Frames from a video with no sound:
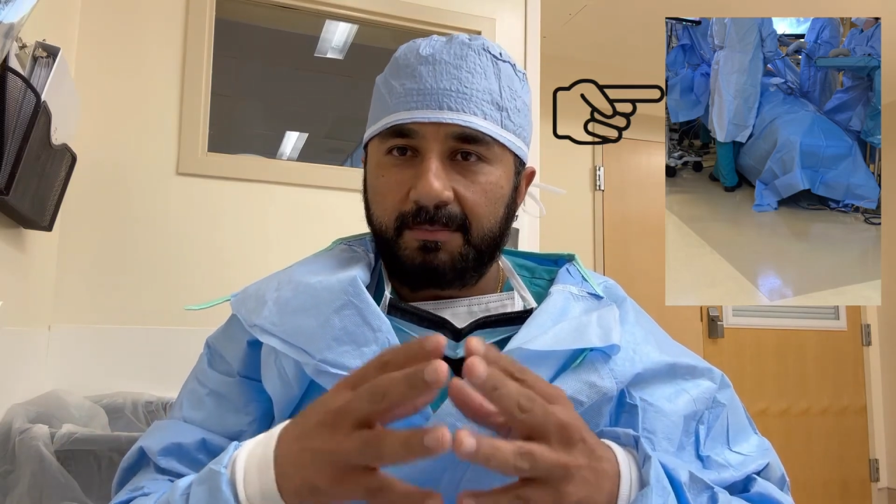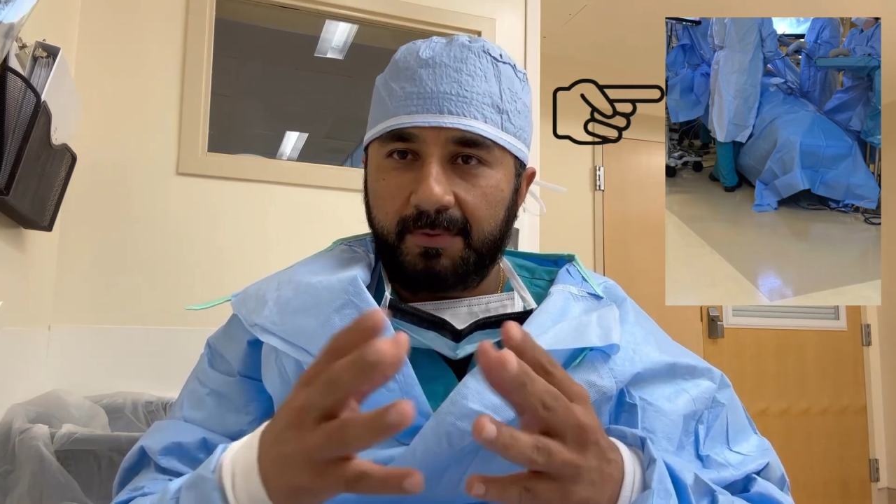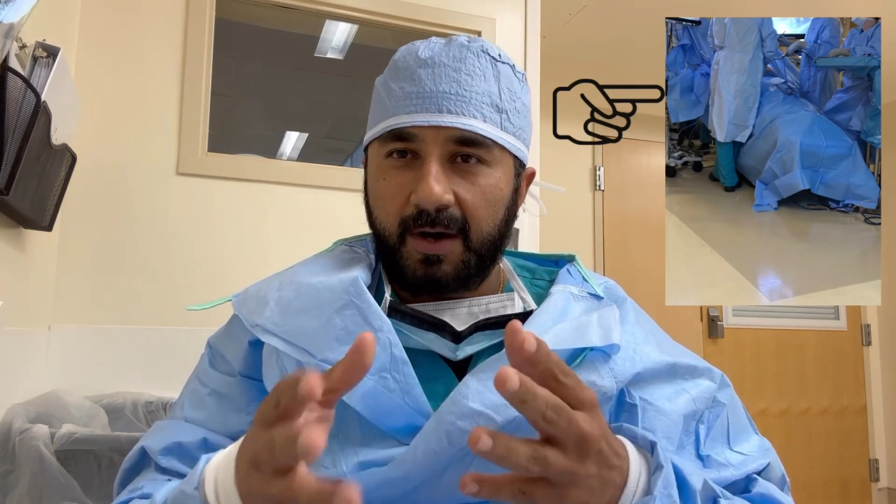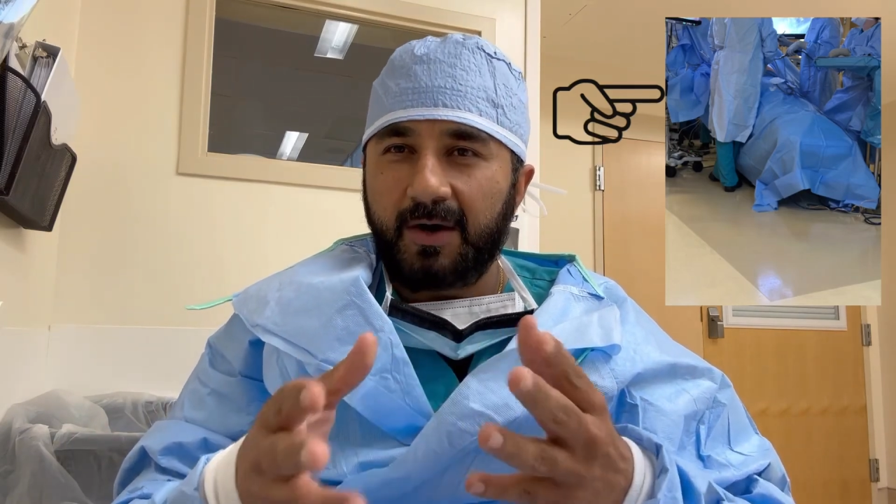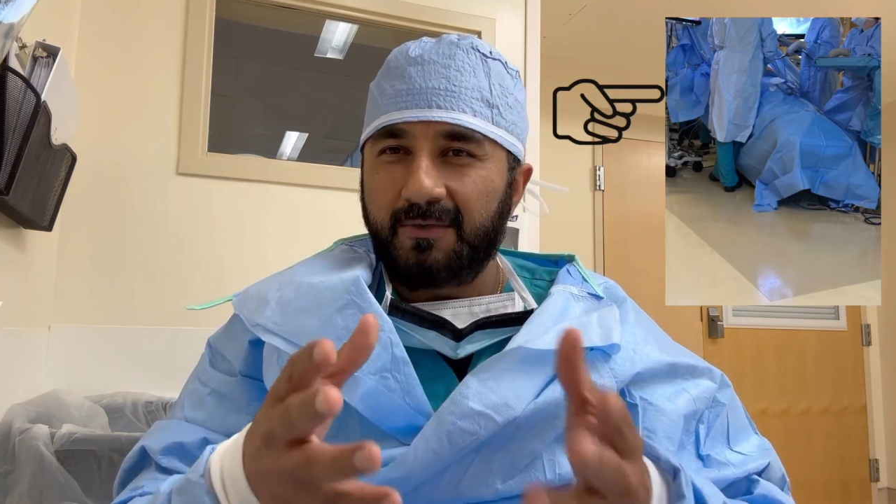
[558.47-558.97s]

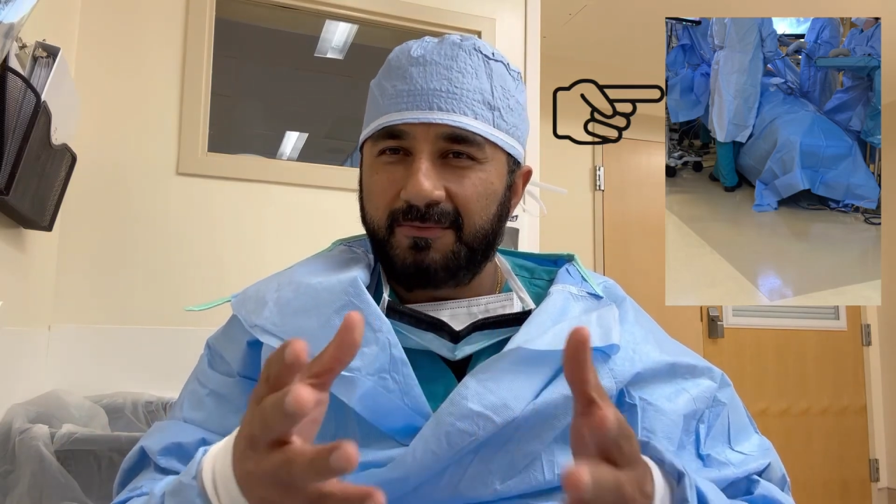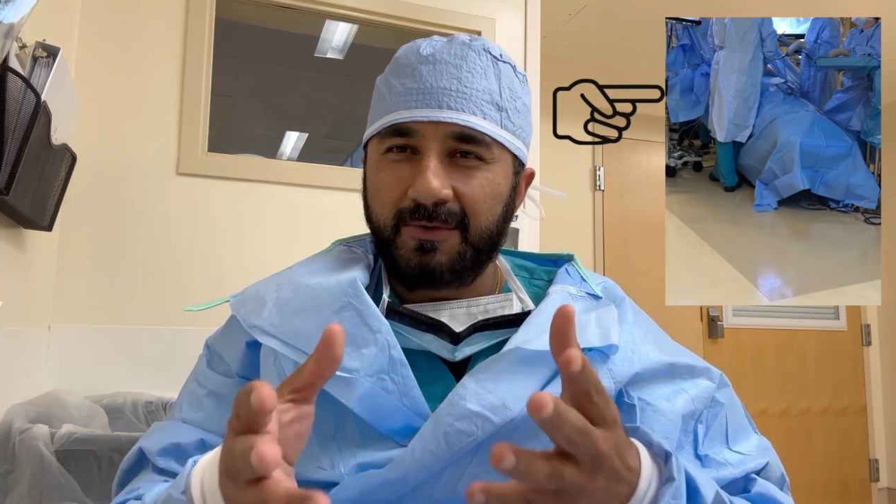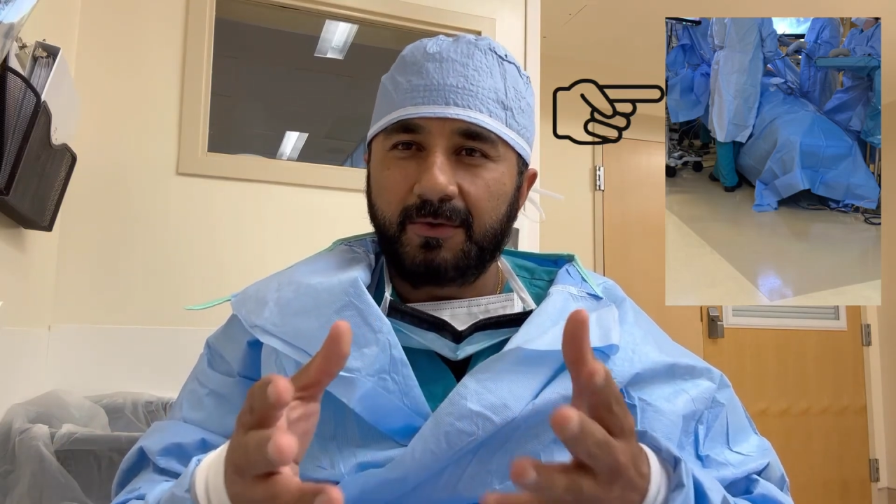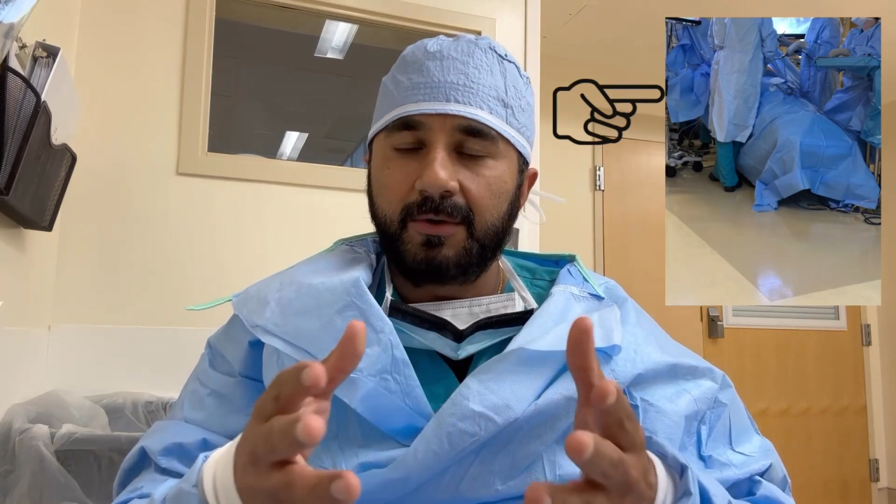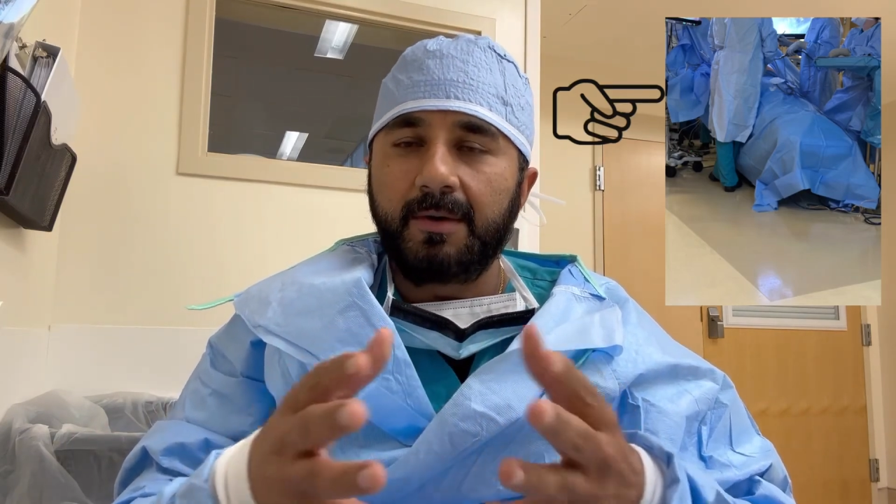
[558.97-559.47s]
part of
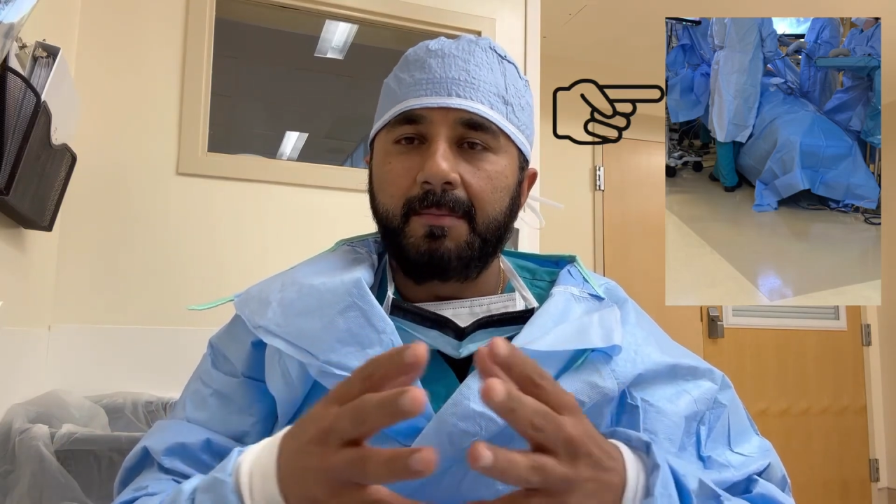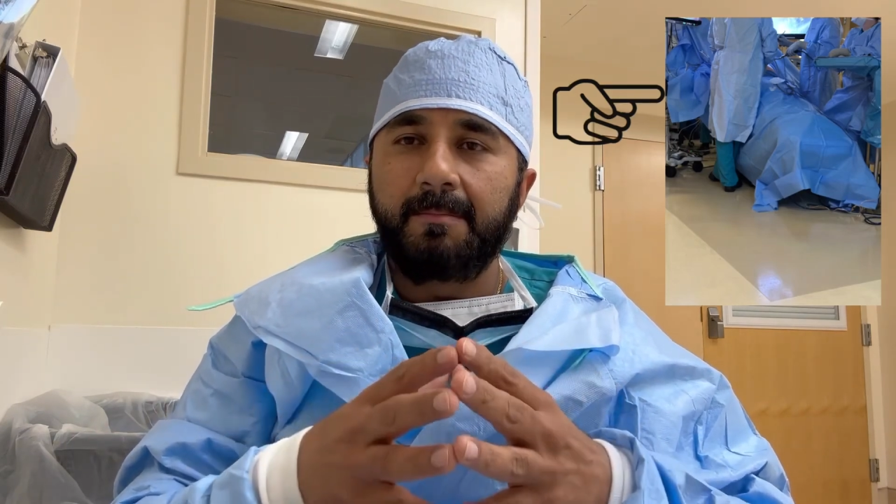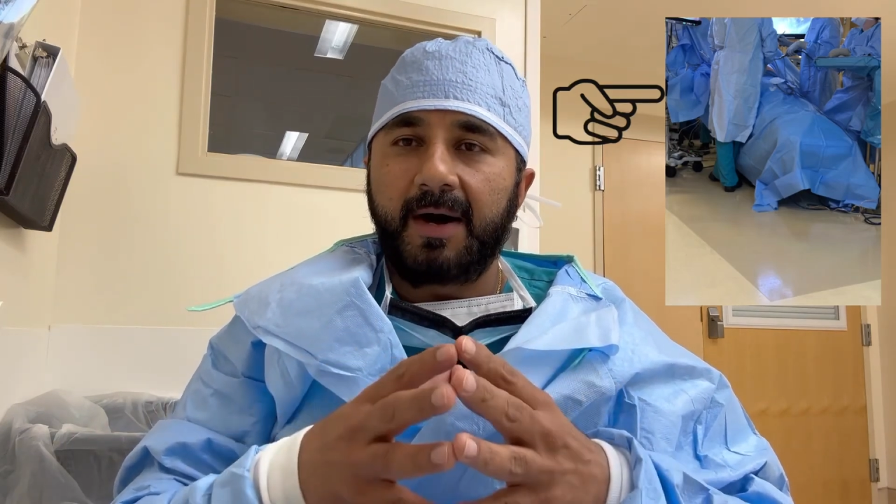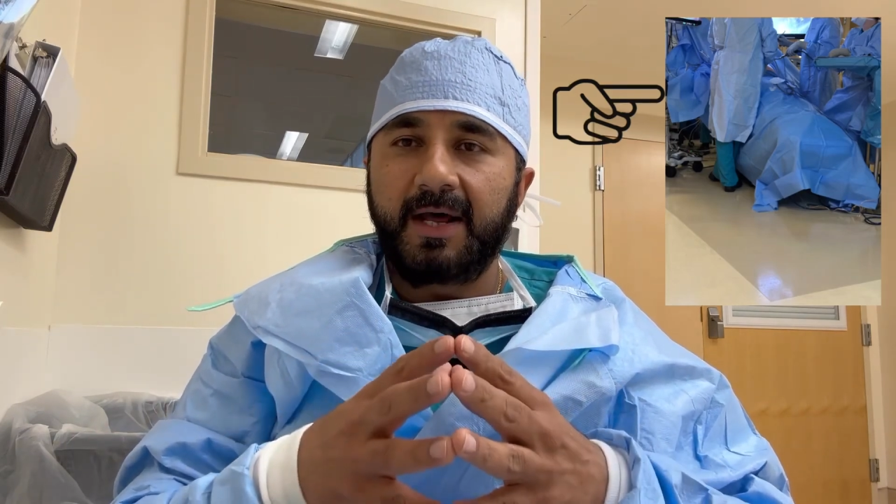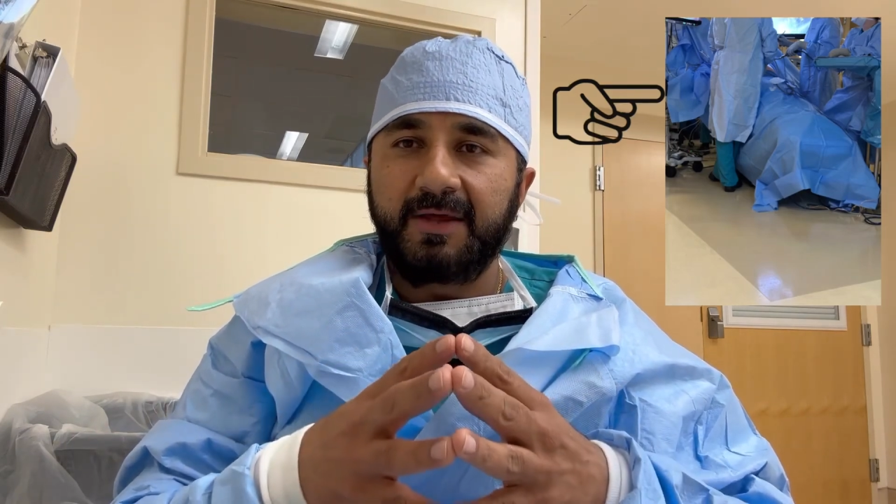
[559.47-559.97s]
your
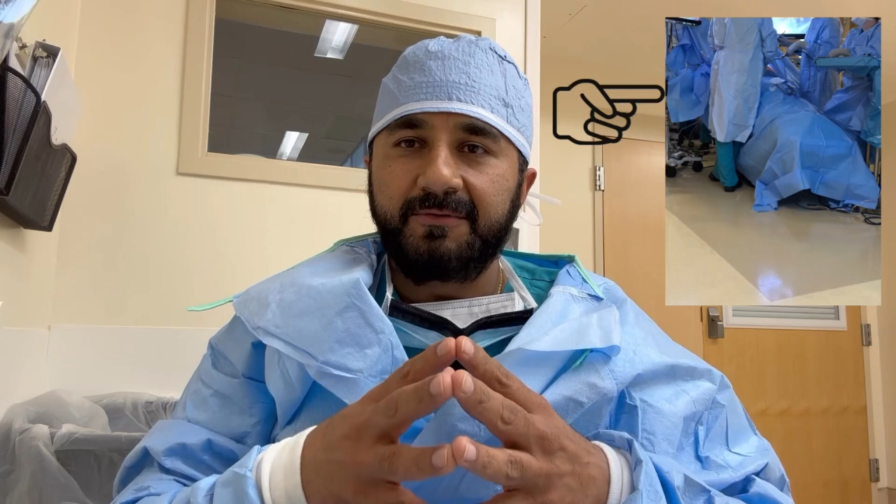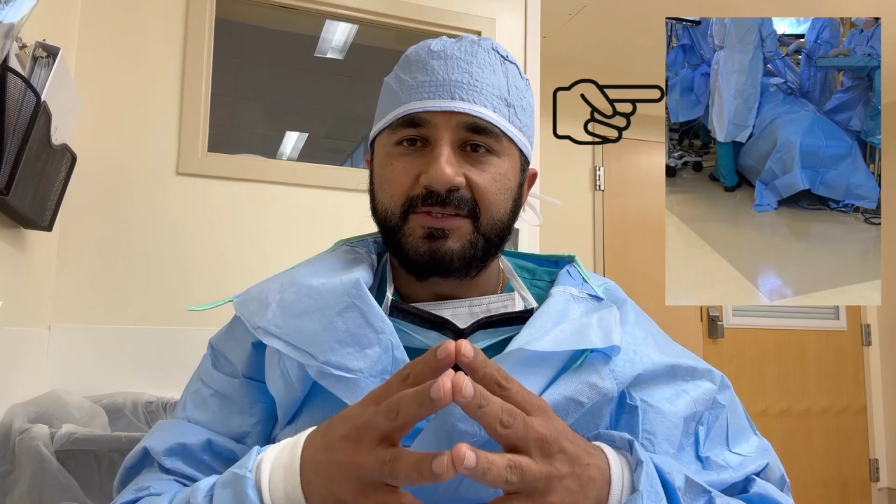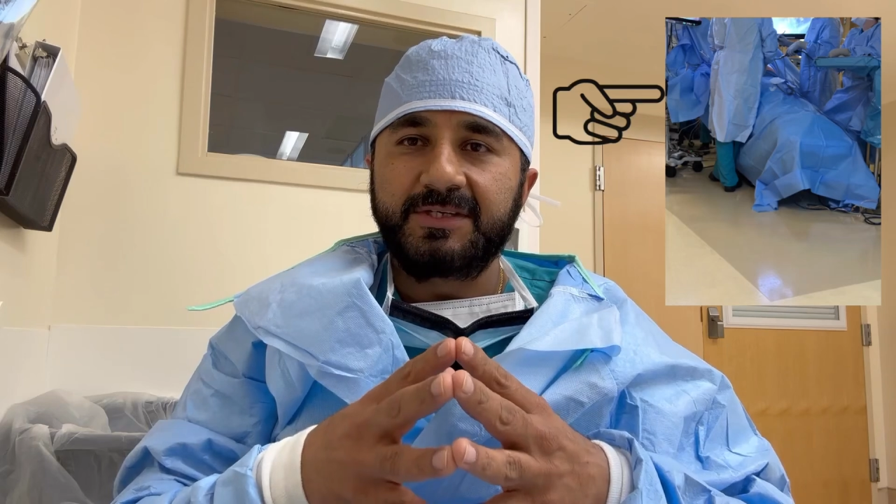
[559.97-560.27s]
body which